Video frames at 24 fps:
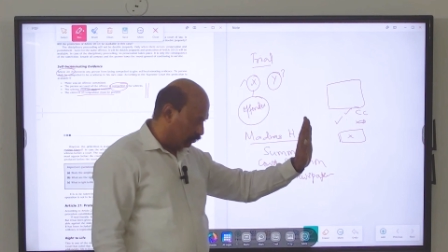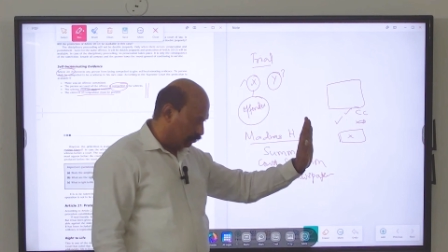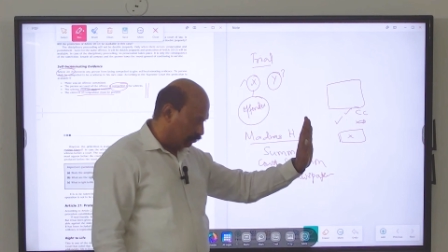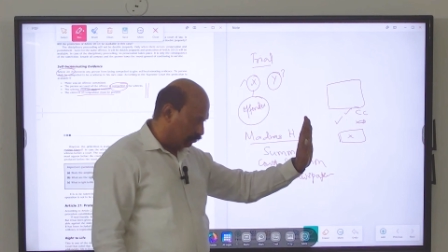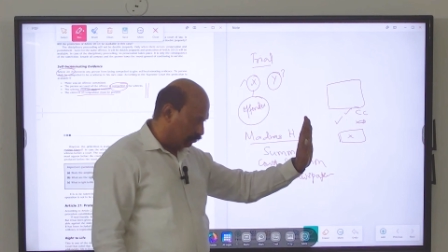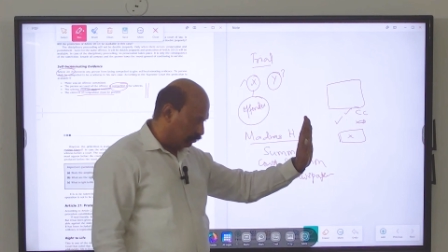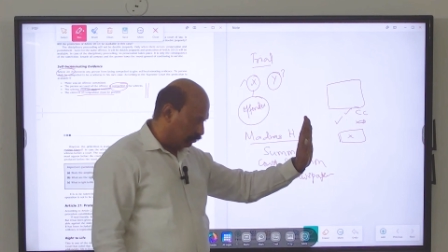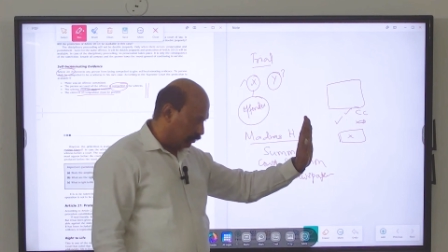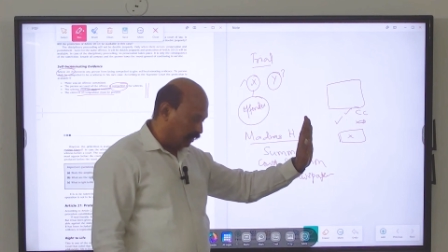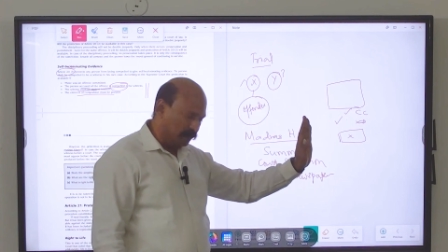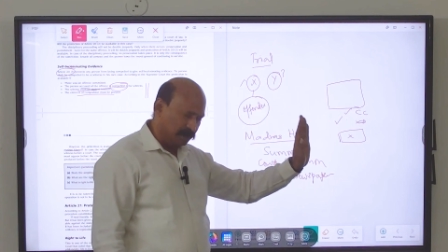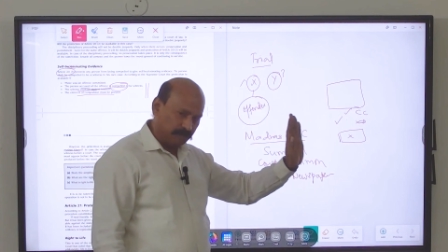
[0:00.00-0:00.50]

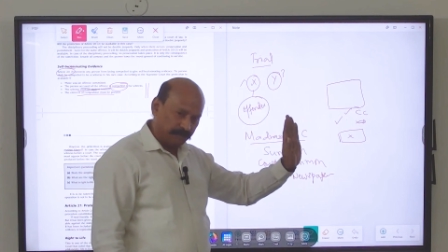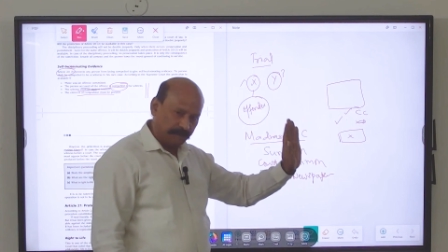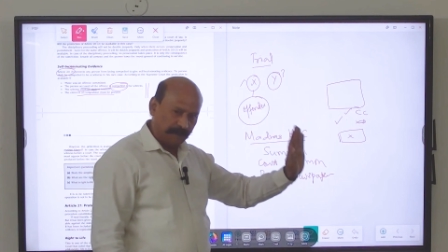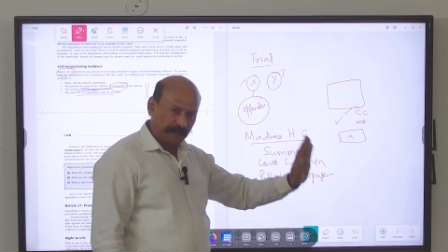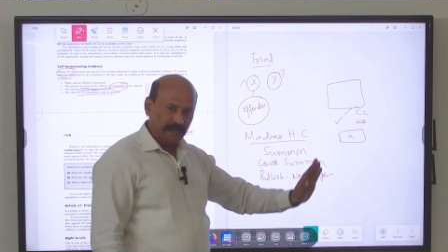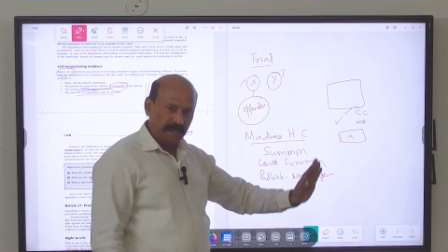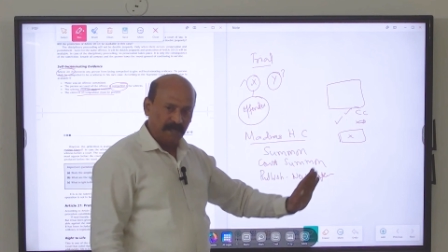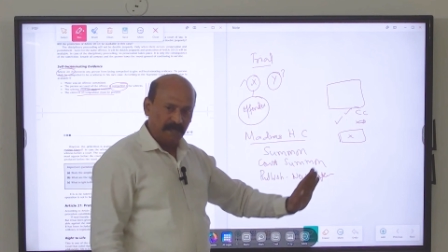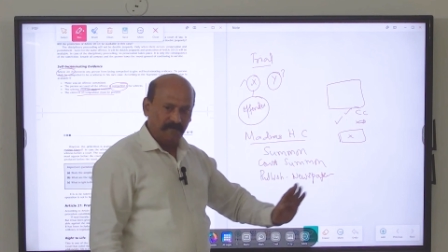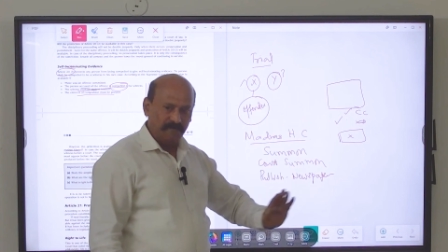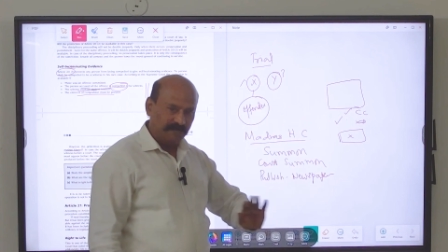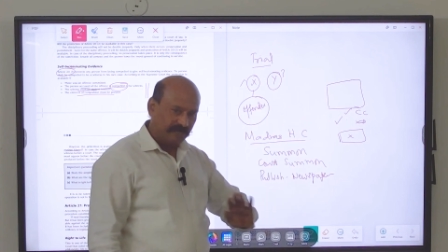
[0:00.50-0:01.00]
But in
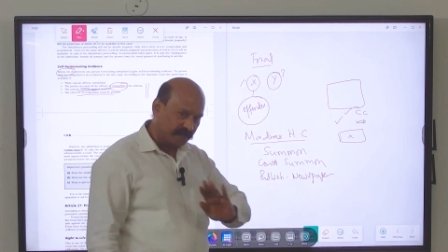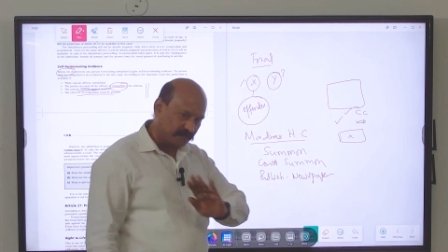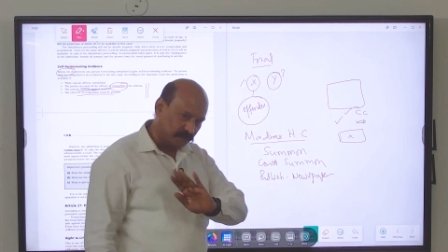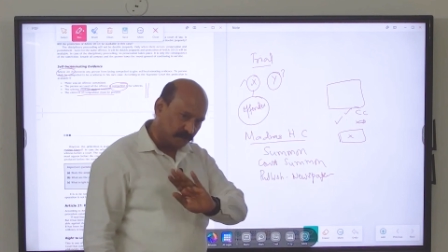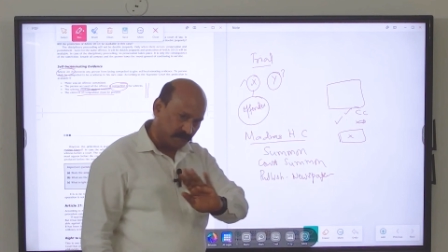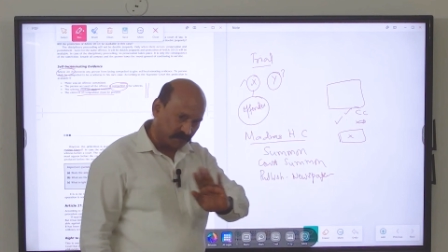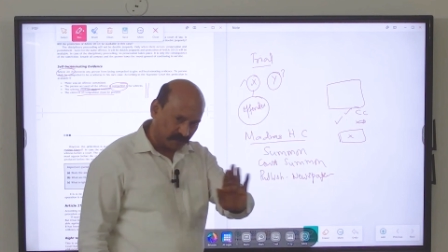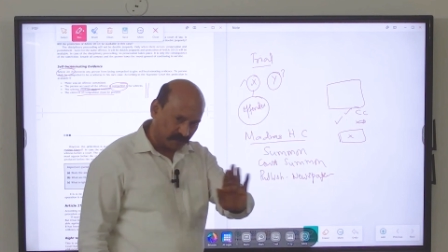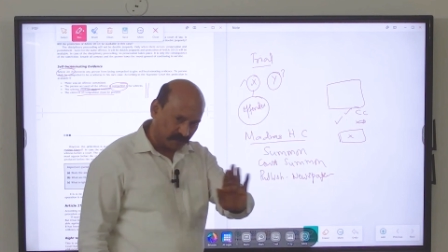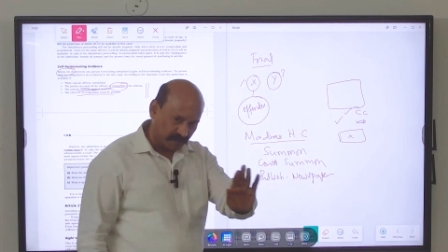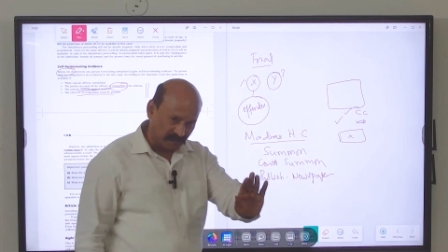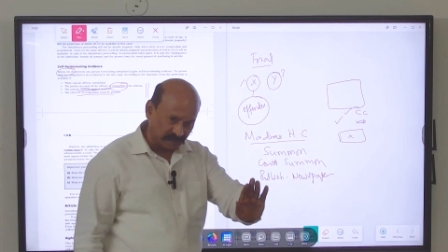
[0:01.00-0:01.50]
spite of that, you are
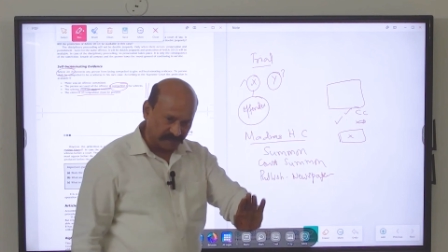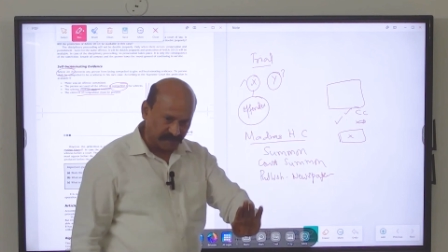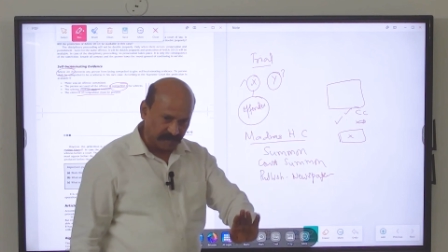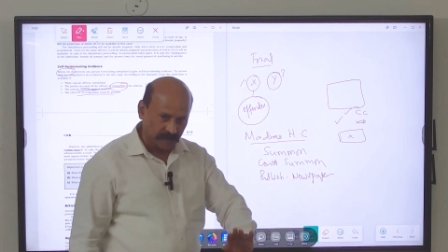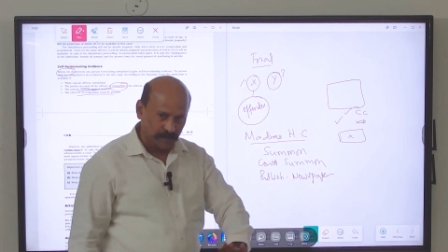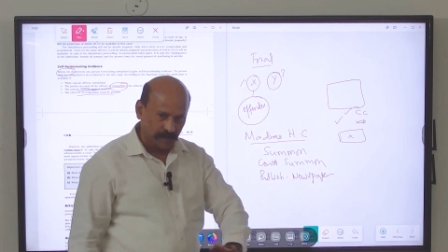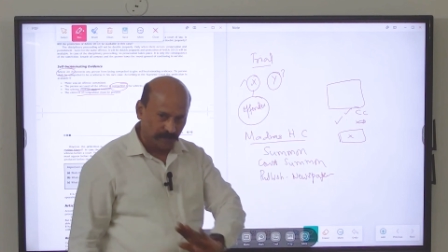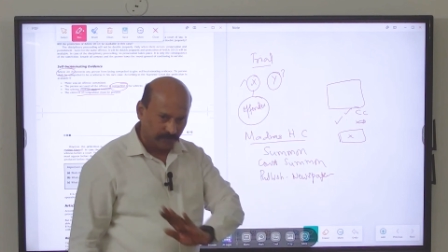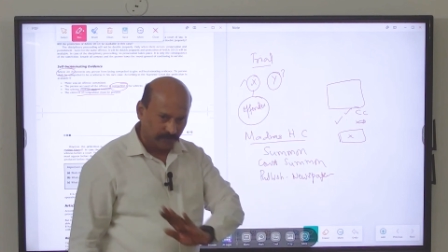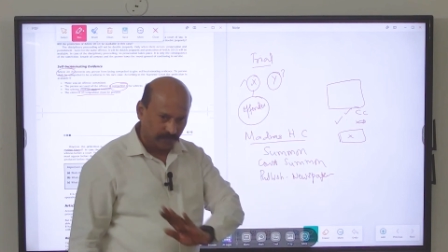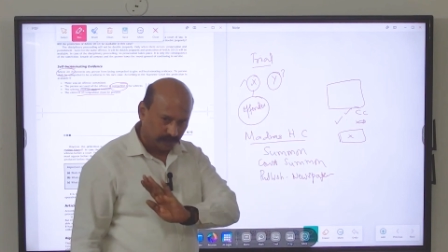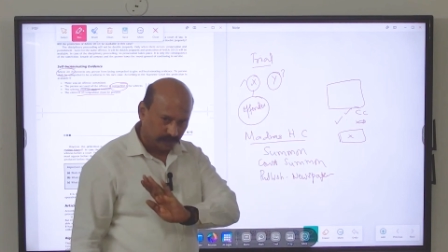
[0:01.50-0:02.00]
not
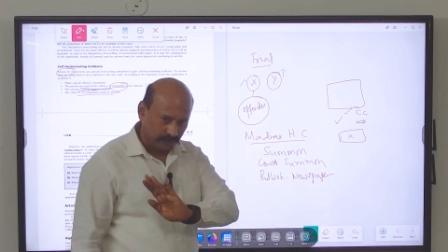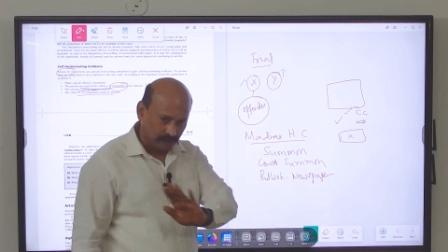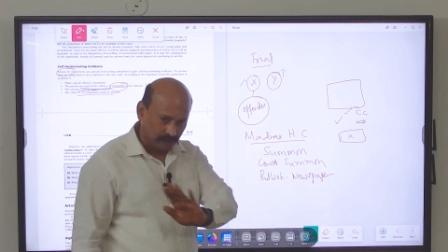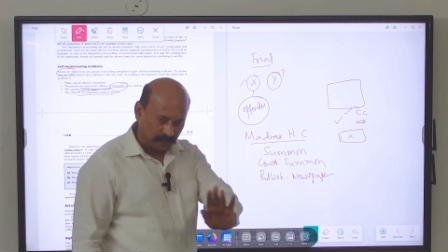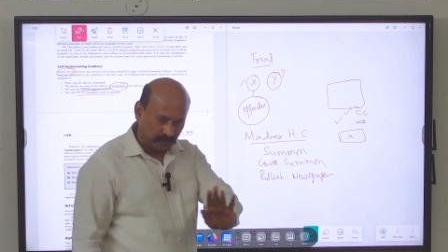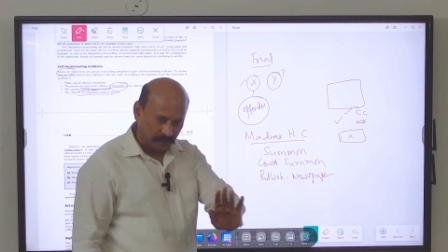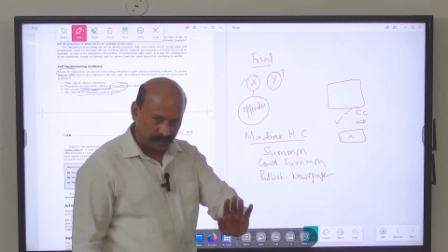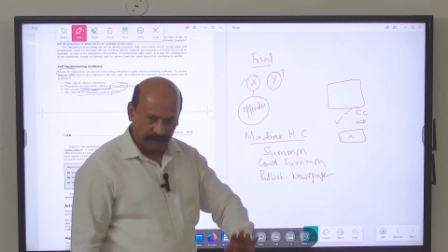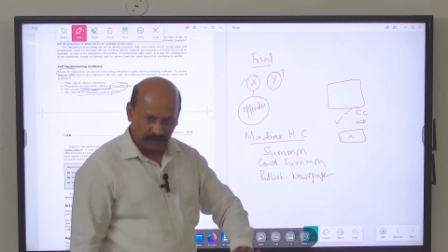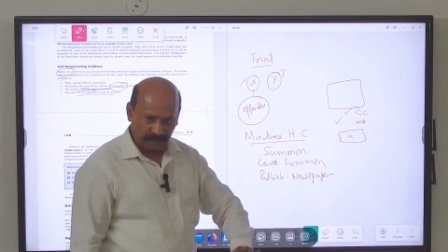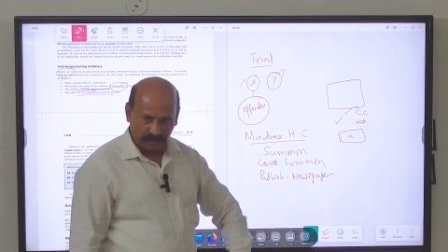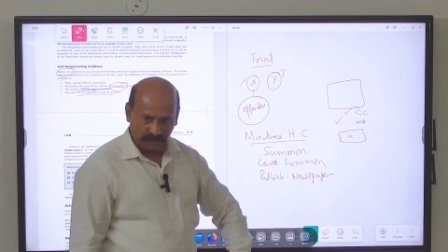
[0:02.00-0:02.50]
available. You are not
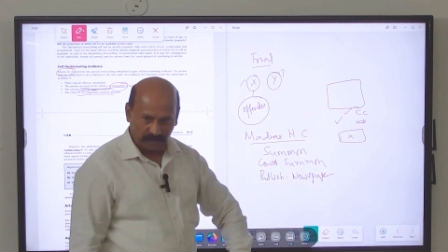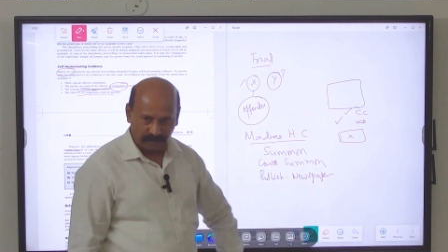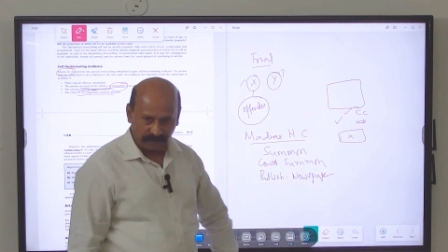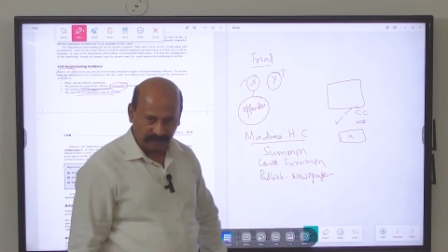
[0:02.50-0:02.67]
appearing